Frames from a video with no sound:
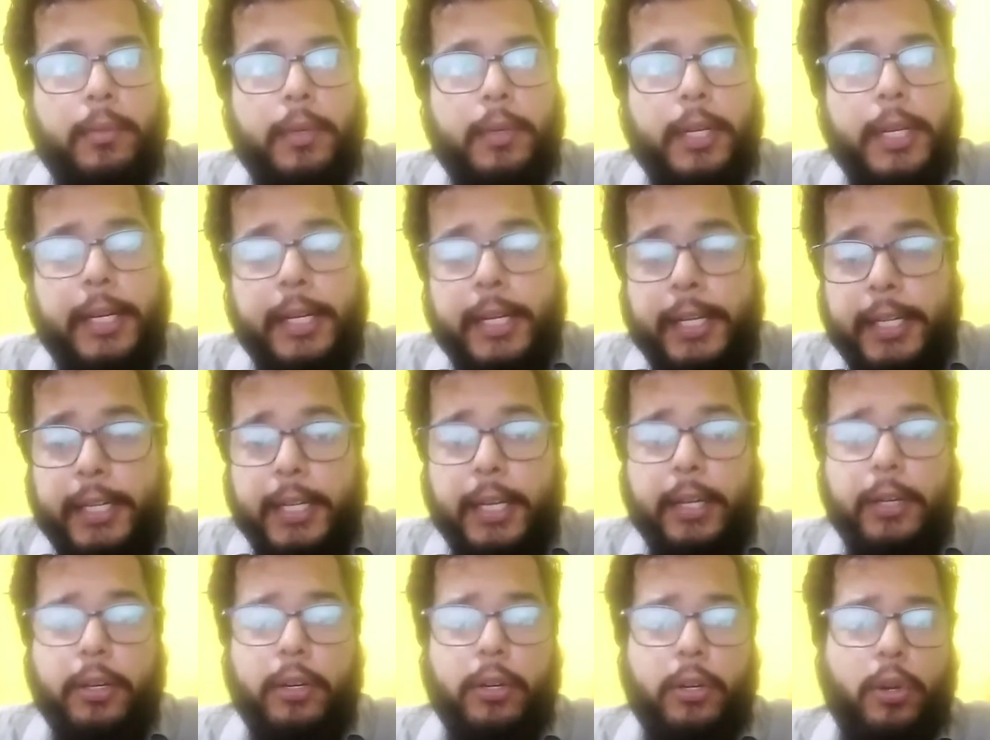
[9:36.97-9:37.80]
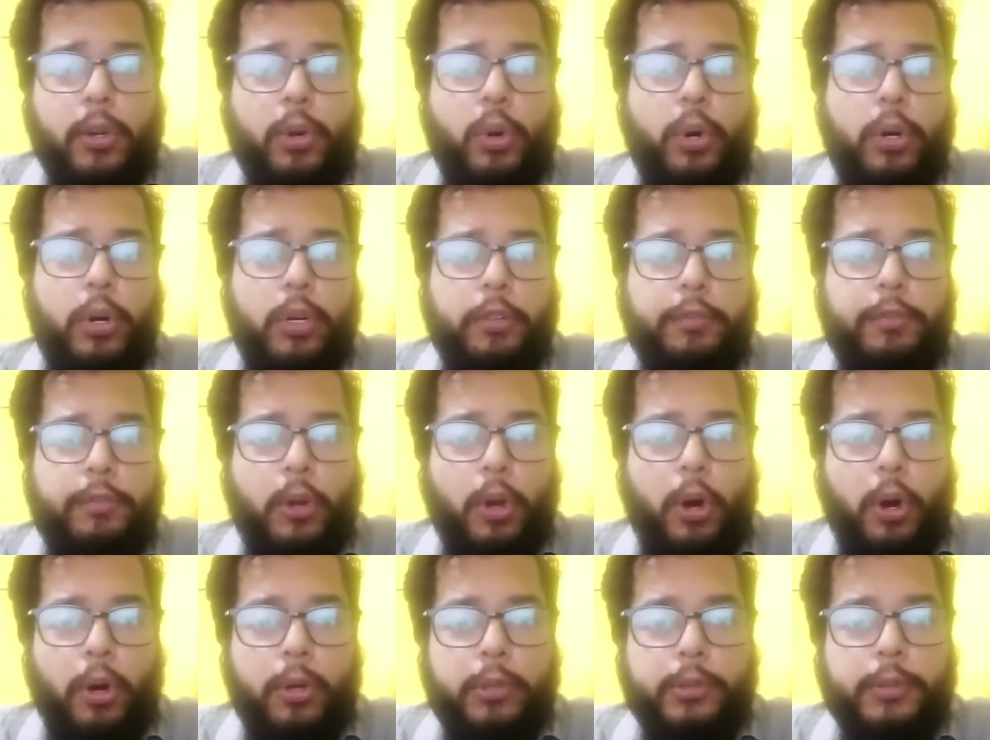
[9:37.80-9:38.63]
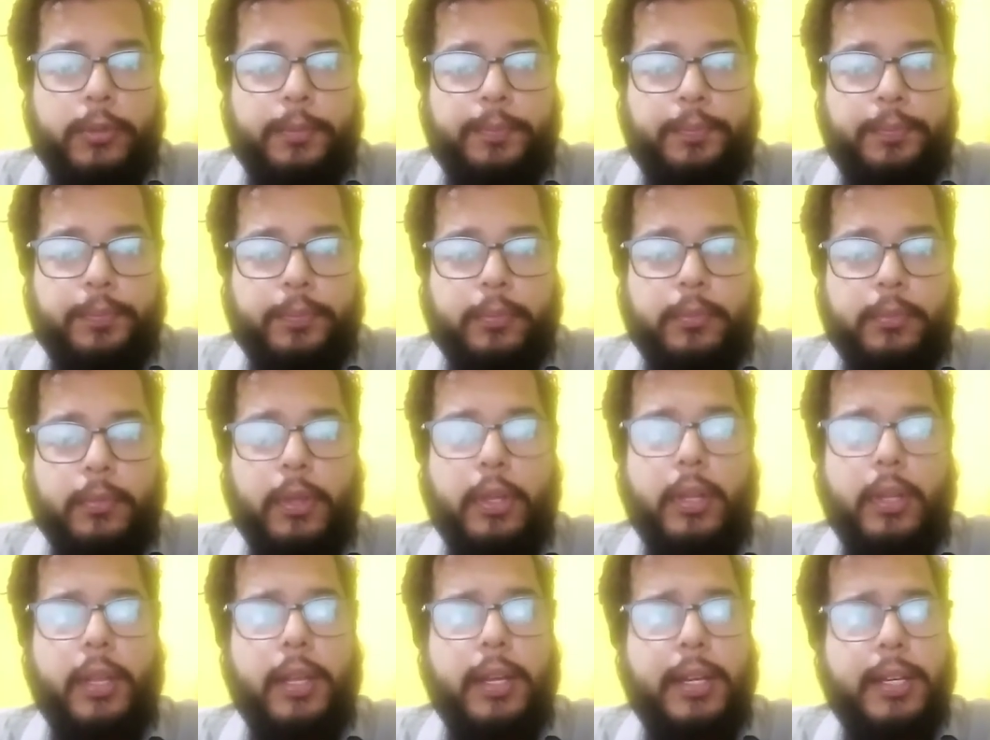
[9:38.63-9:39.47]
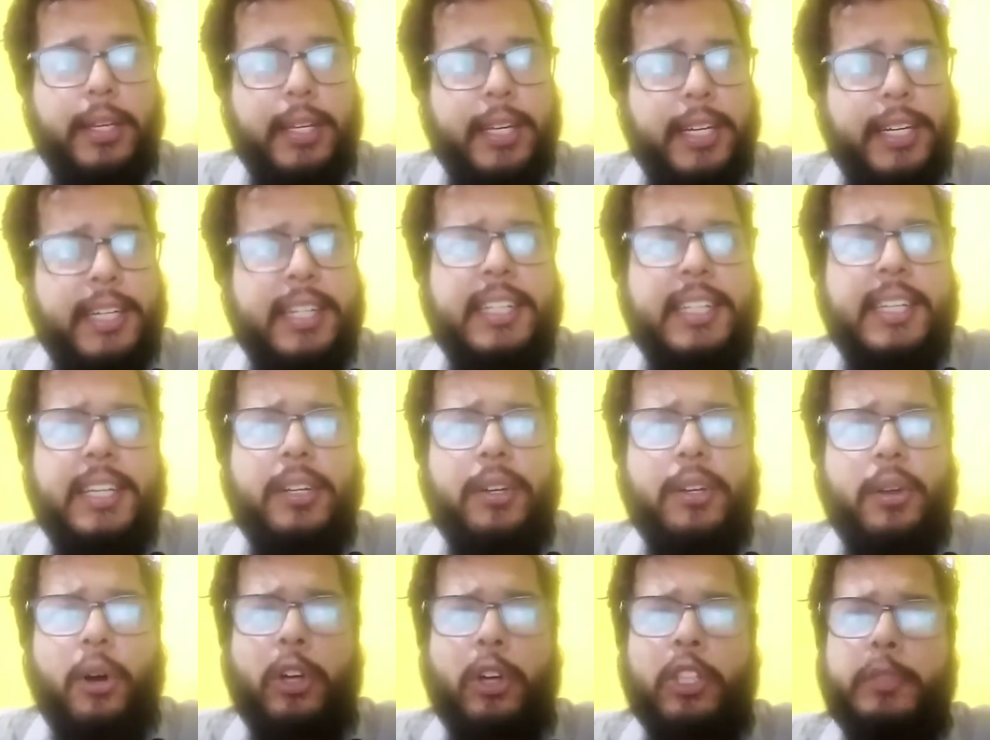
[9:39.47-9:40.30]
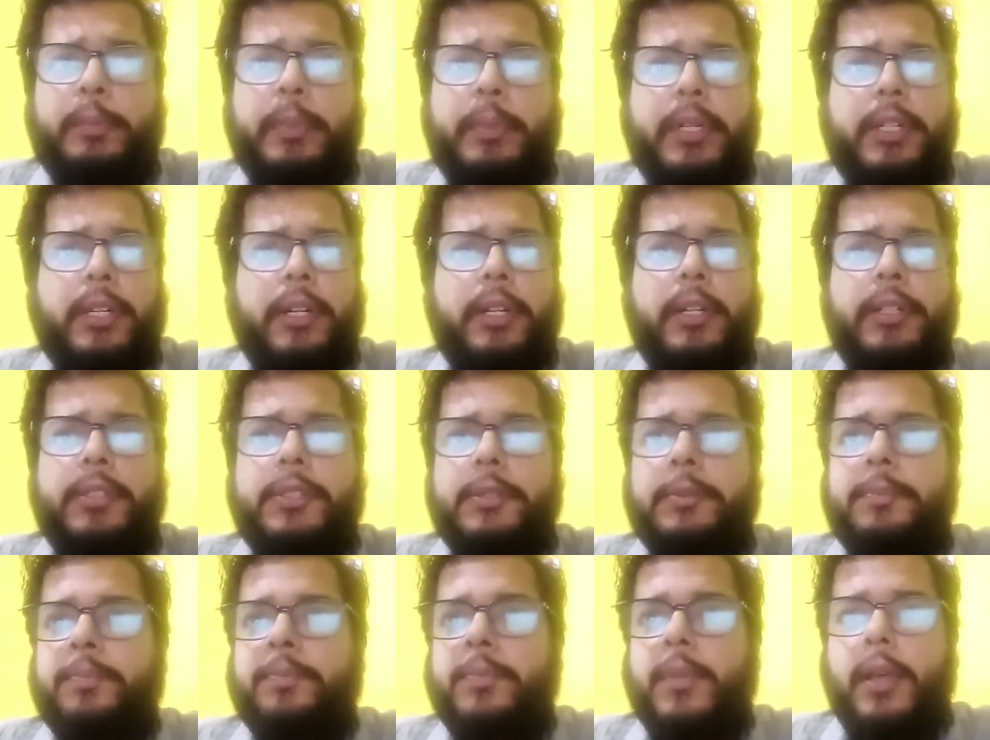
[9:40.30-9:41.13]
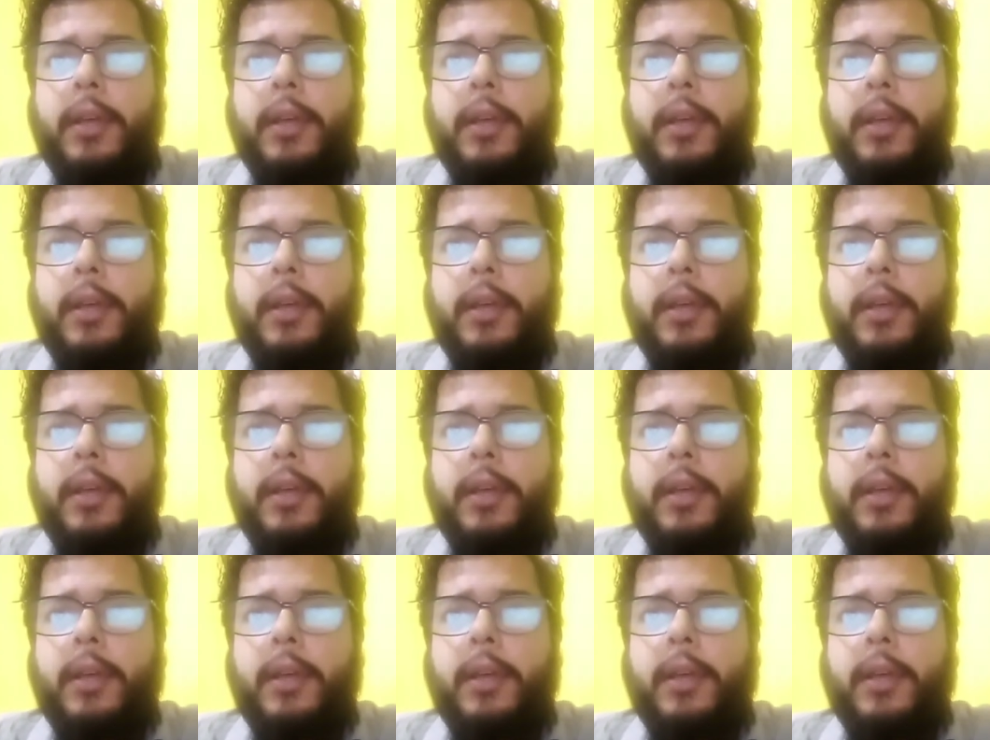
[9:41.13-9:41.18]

Indian court of laws, Indian hospitals.